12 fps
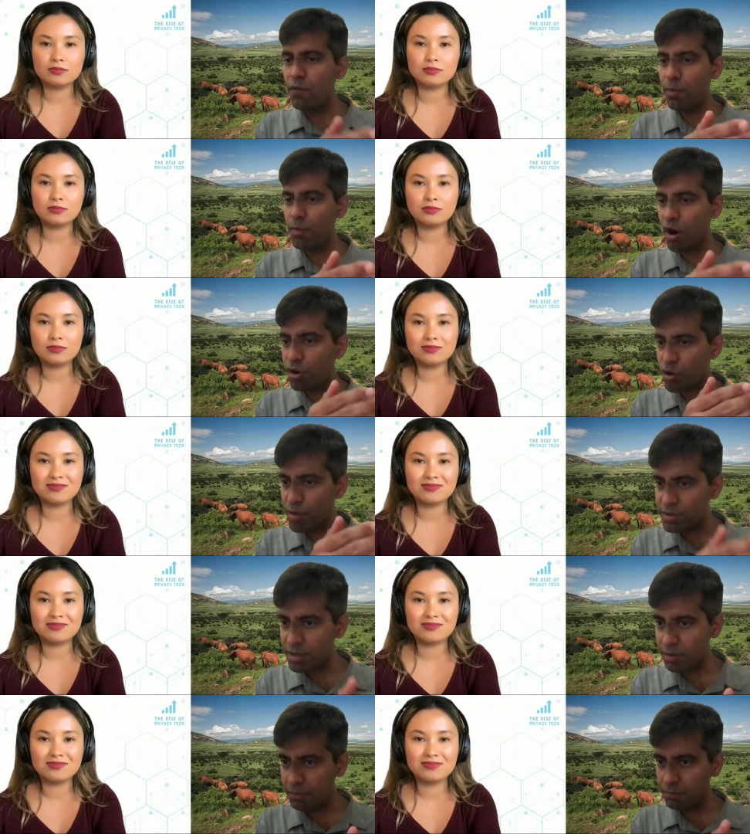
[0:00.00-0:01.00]
Speaker 1: from an
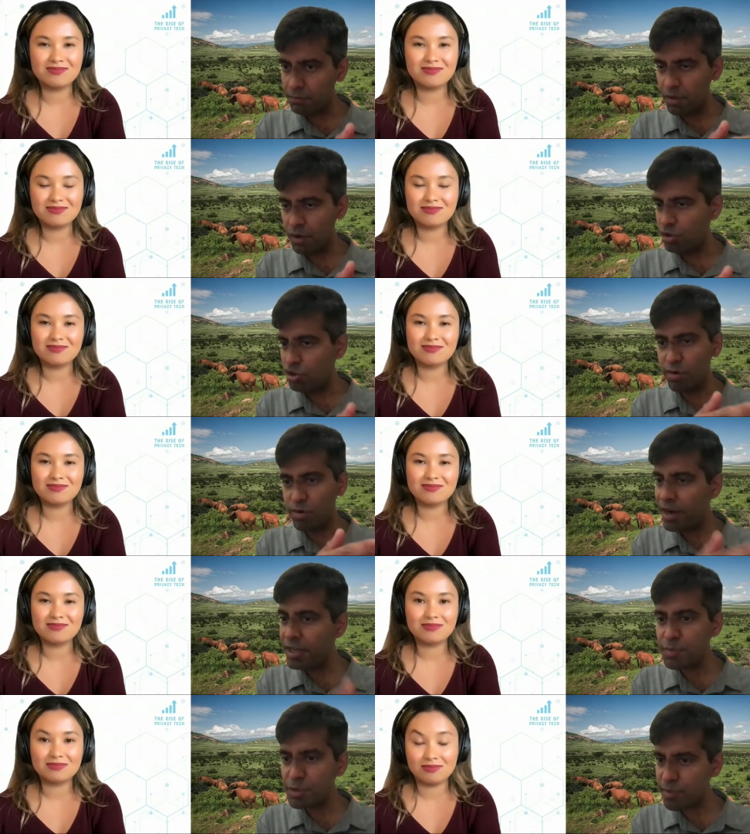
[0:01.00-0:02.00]
altruistic, you know, human
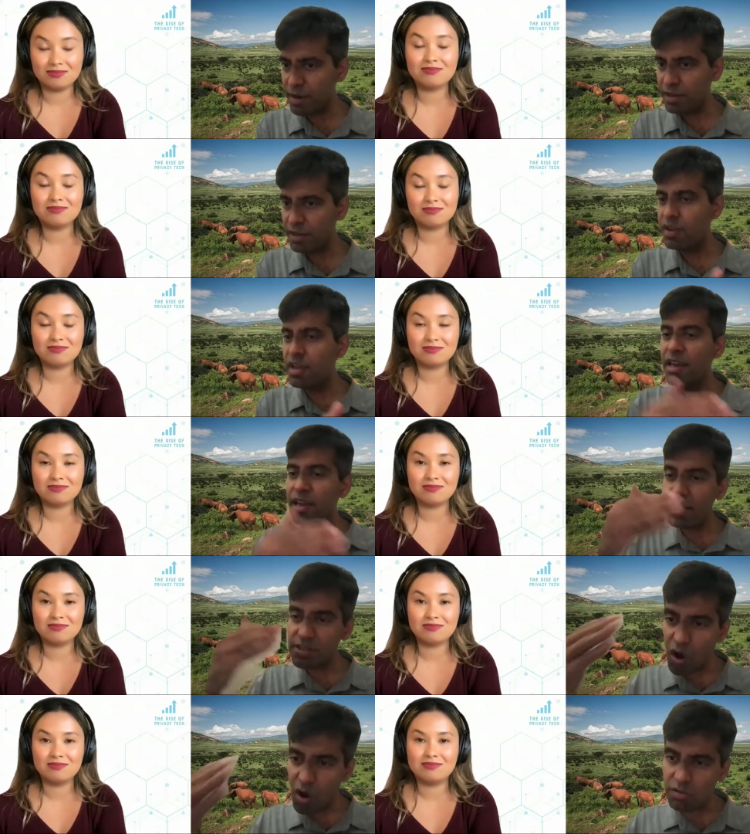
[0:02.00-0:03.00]
rights perspective,
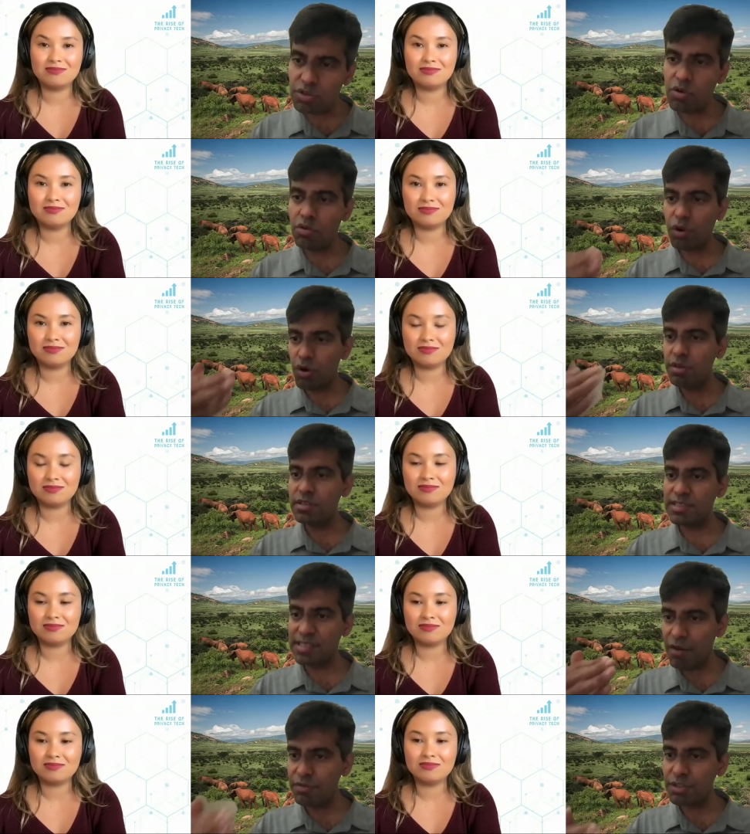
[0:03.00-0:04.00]
it's also good,
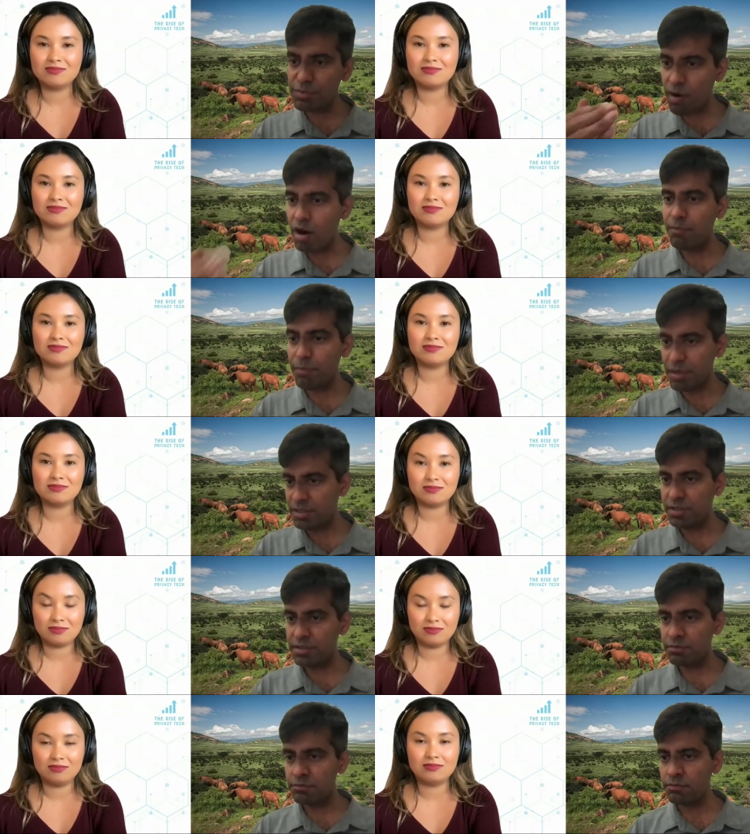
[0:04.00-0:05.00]
sound, smart
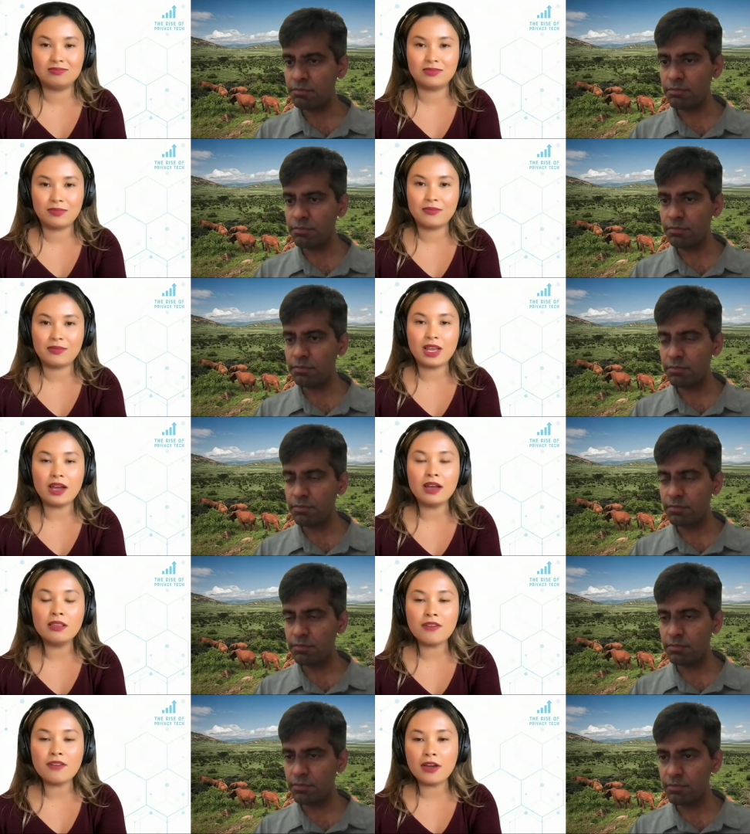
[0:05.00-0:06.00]
business.
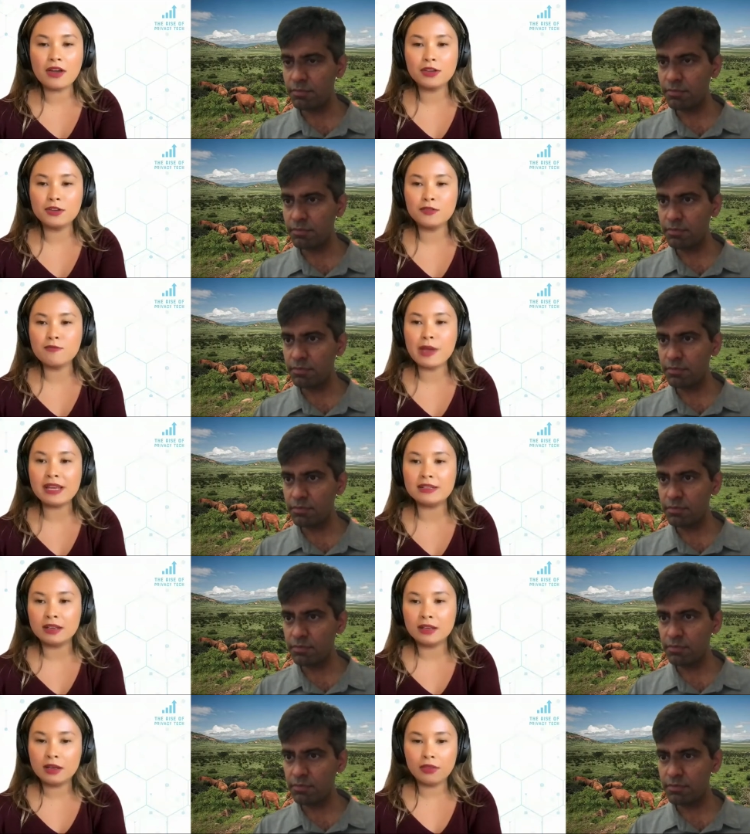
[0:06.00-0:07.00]
Speaker 2: I love how you've made
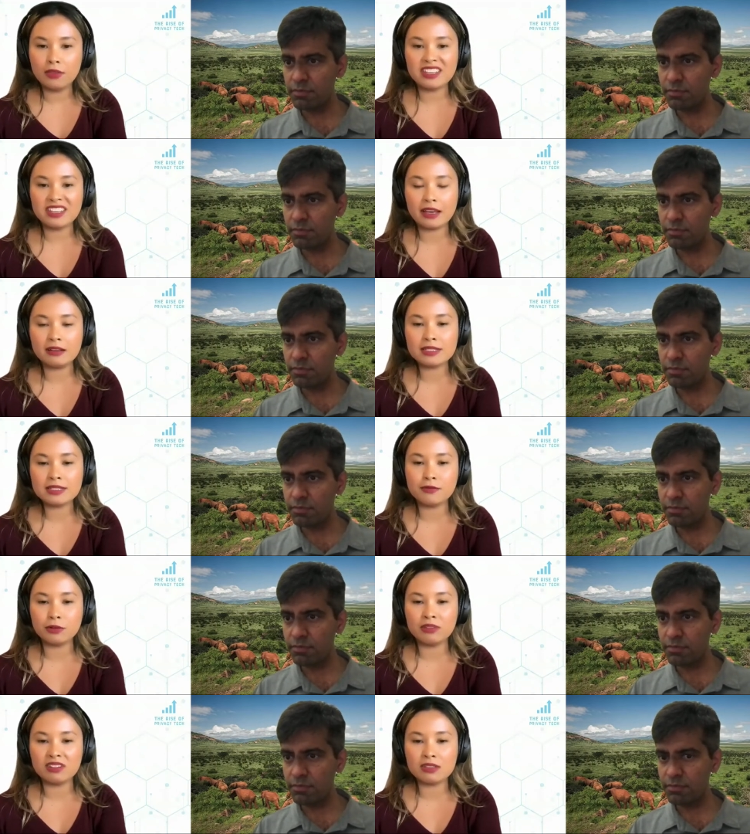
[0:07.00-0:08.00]
the case
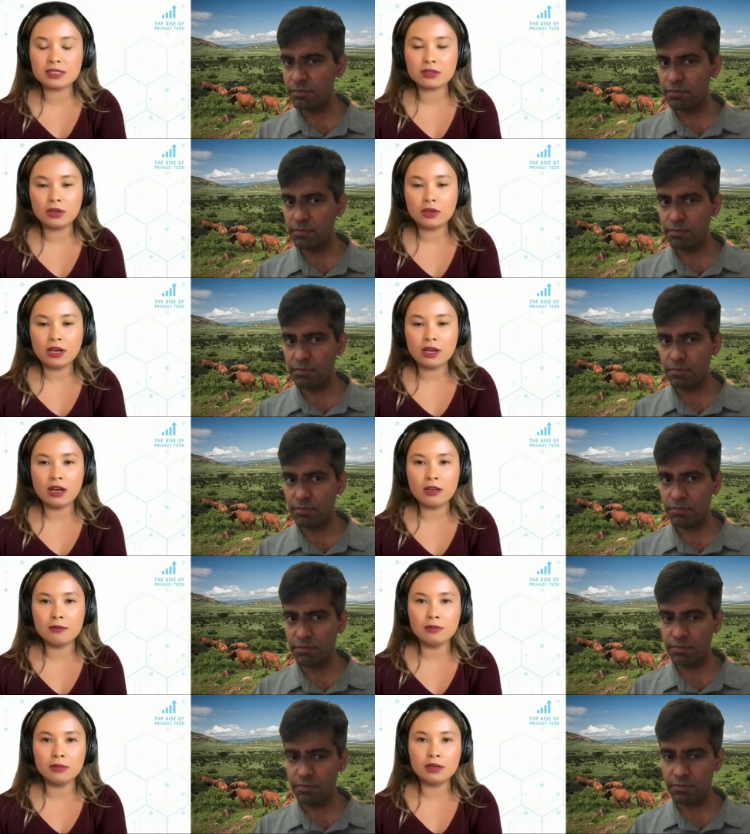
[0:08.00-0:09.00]
for this
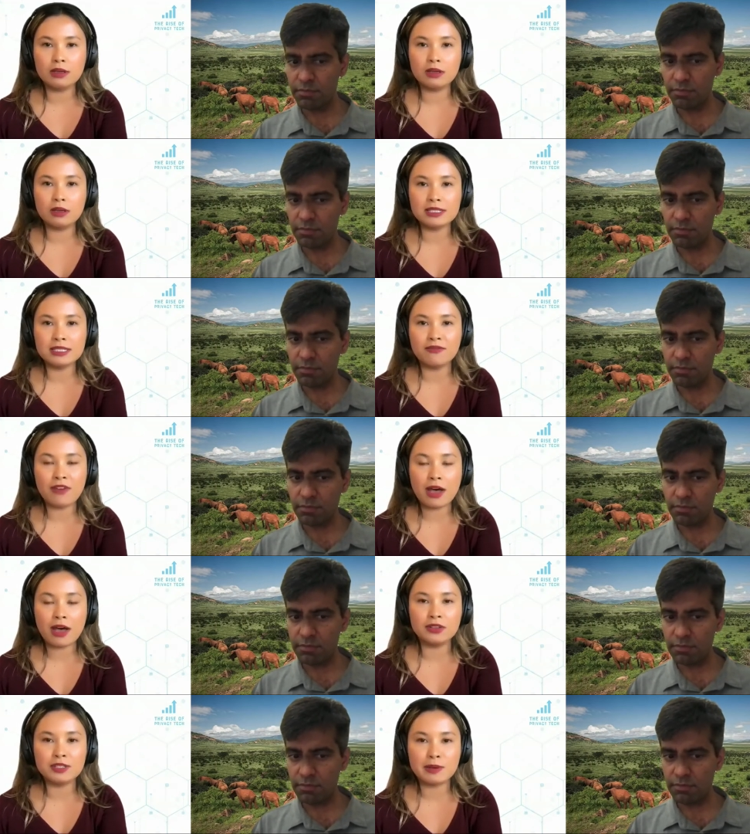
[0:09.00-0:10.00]
um, as a
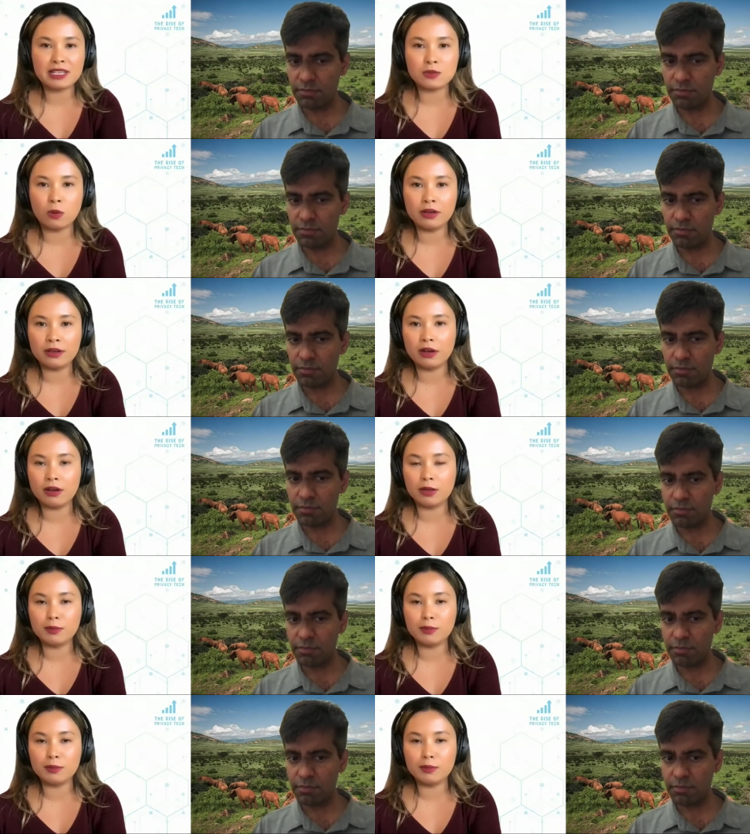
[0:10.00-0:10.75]
values-based one and not